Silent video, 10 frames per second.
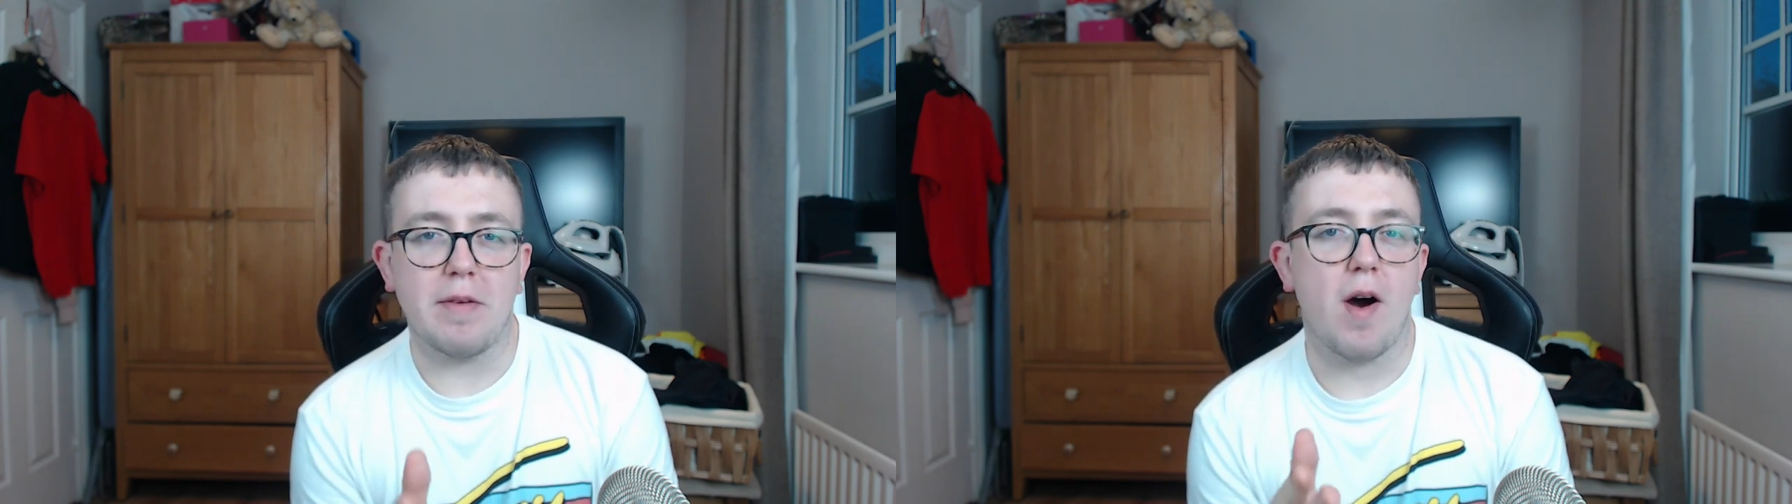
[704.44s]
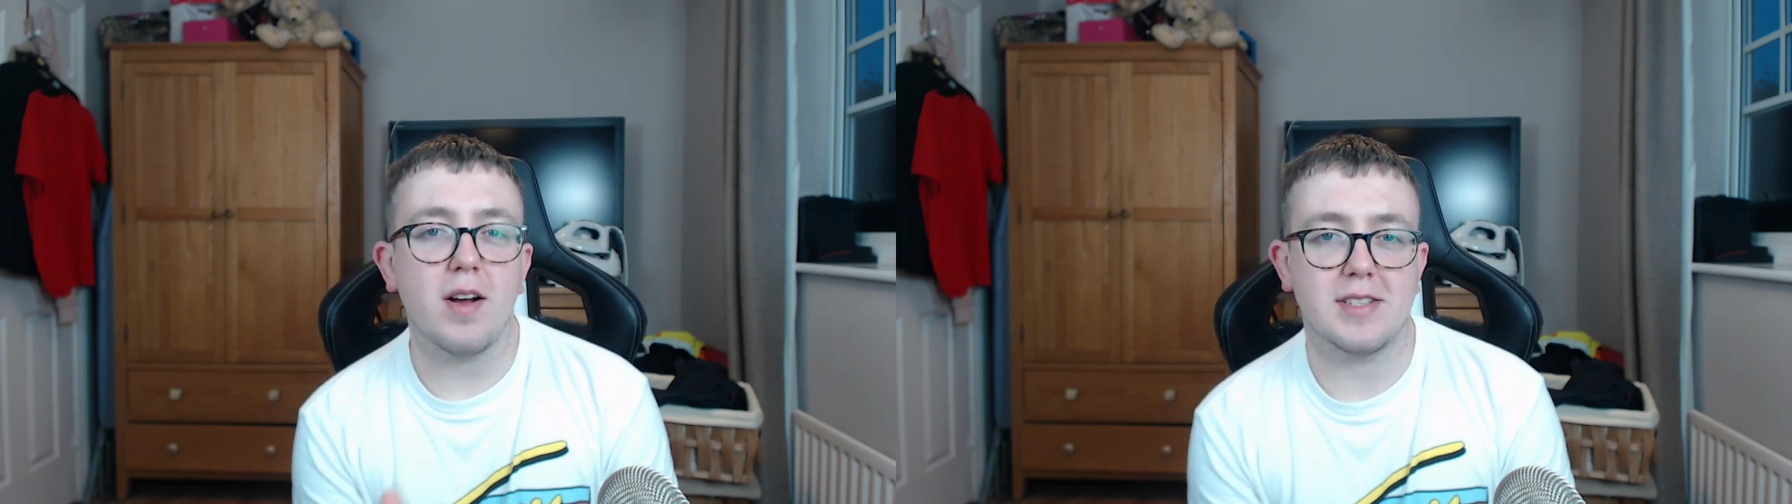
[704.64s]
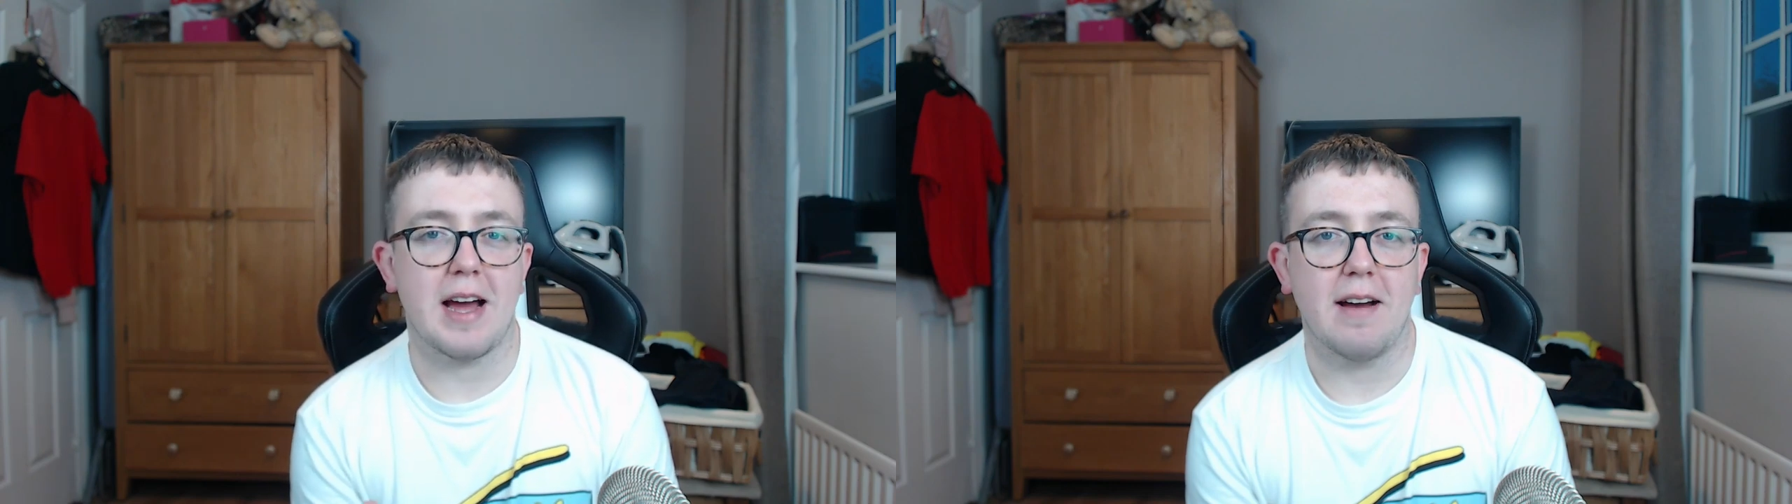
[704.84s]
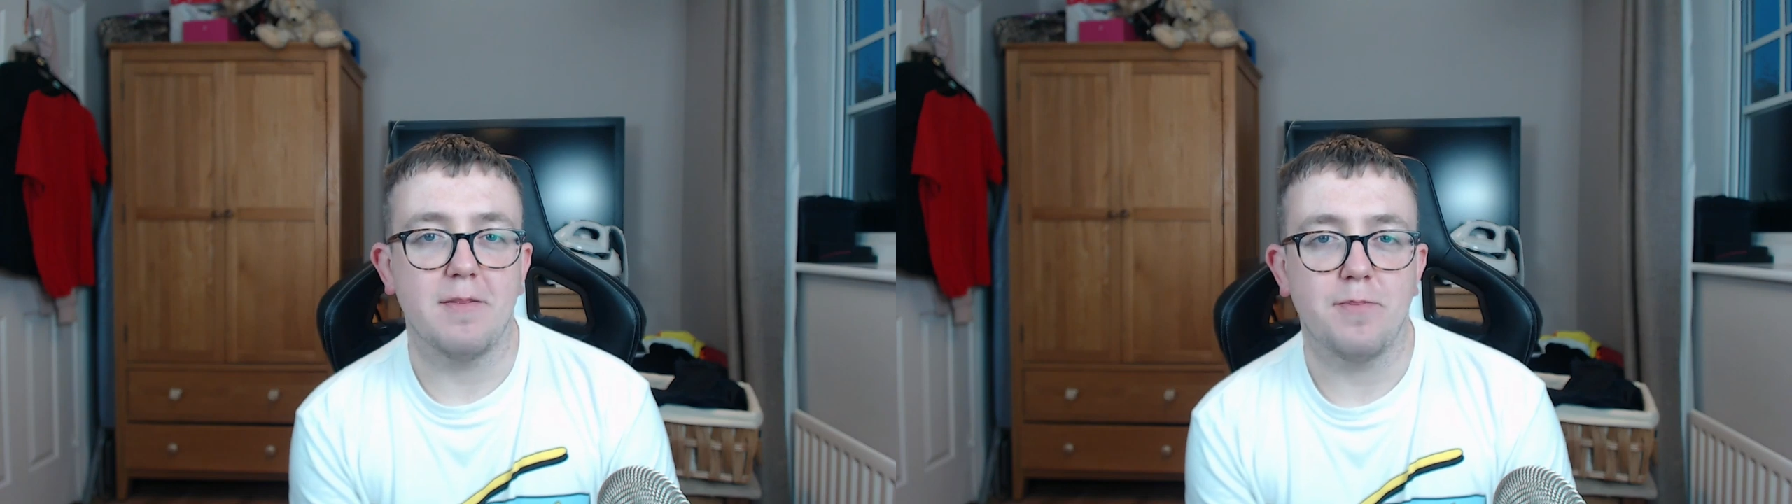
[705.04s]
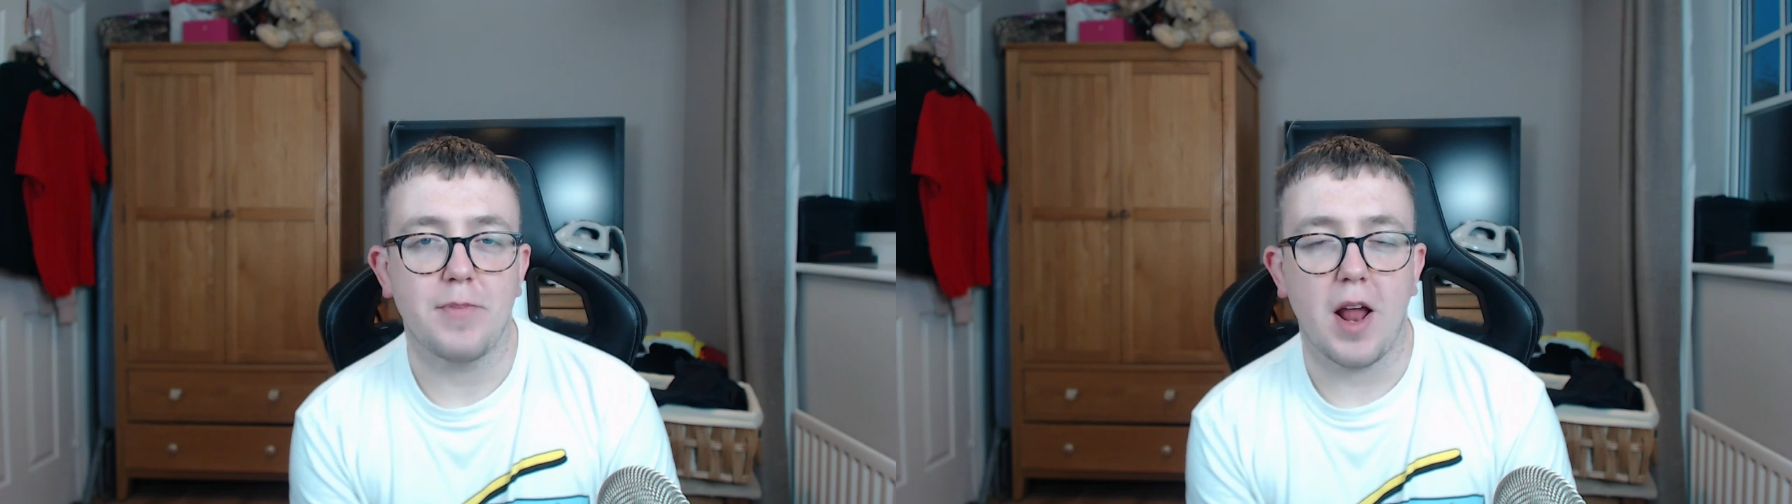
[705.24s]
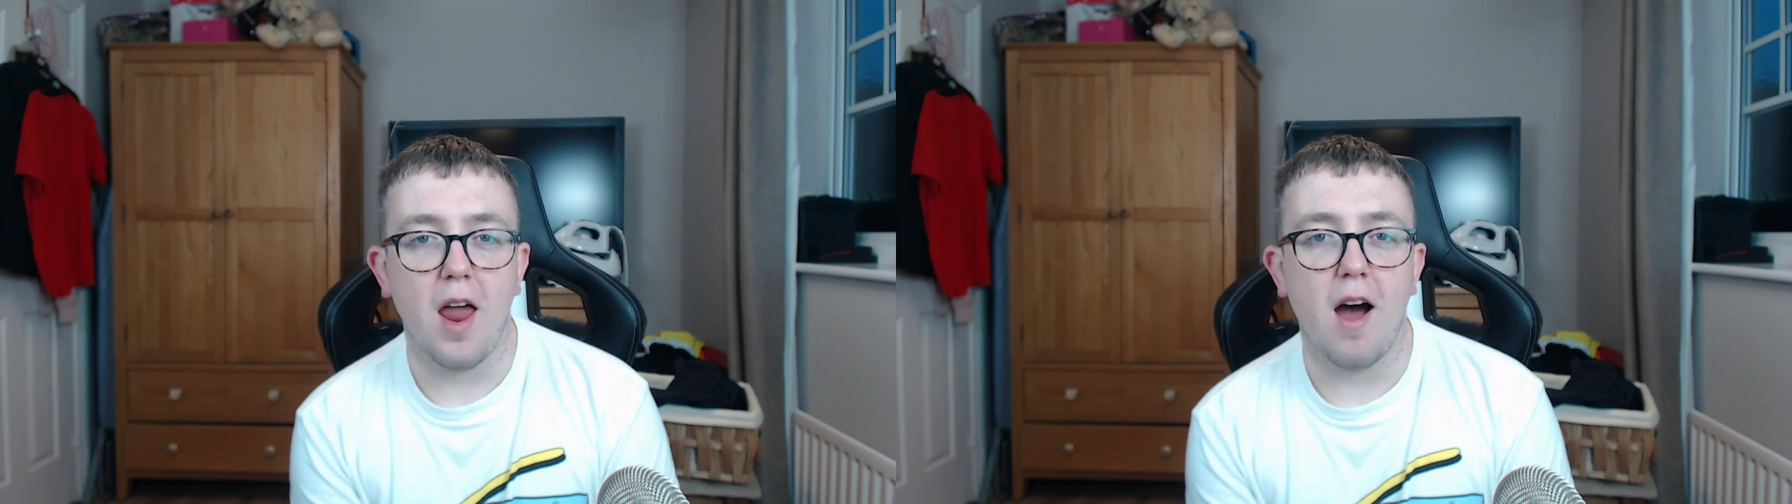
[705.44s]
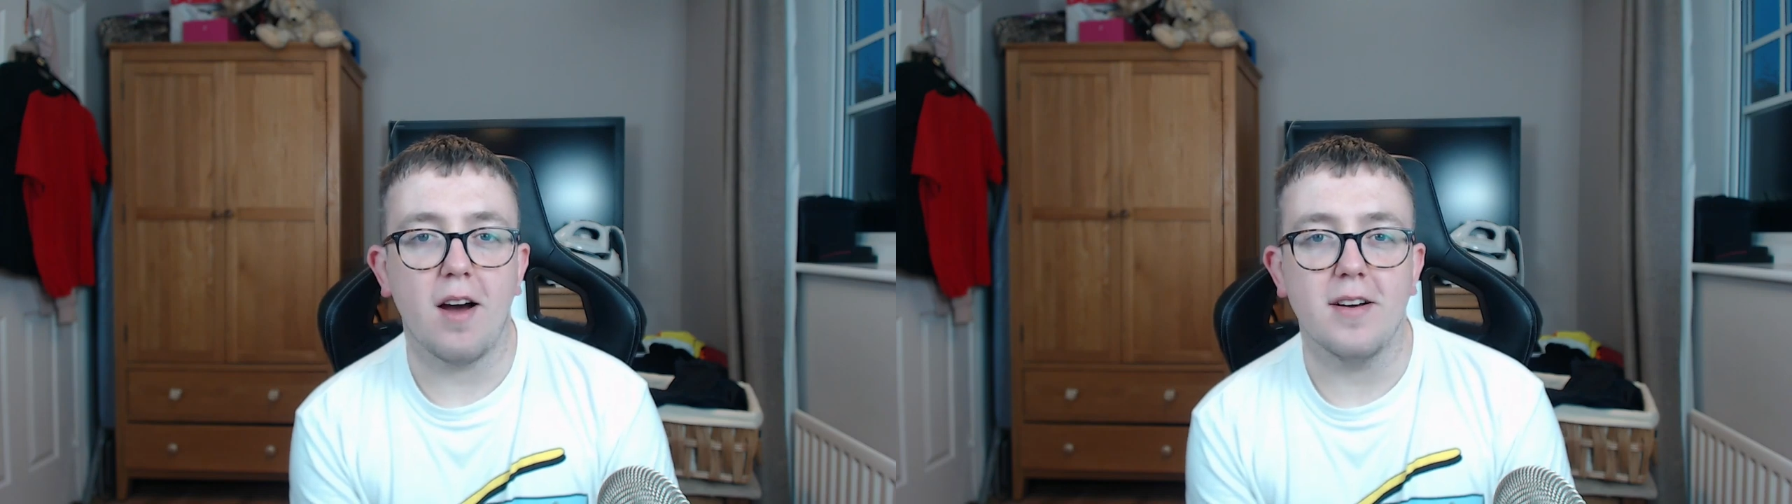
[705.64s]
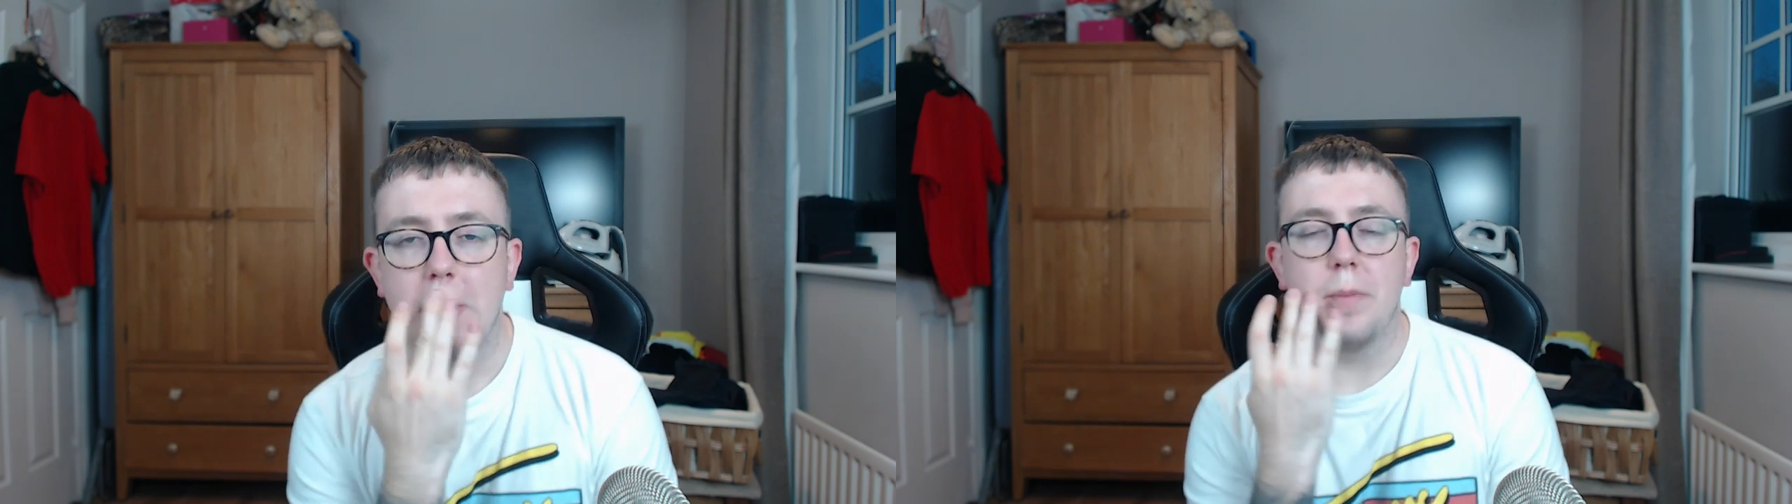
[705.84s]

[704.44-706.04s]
me of Hutter a lot,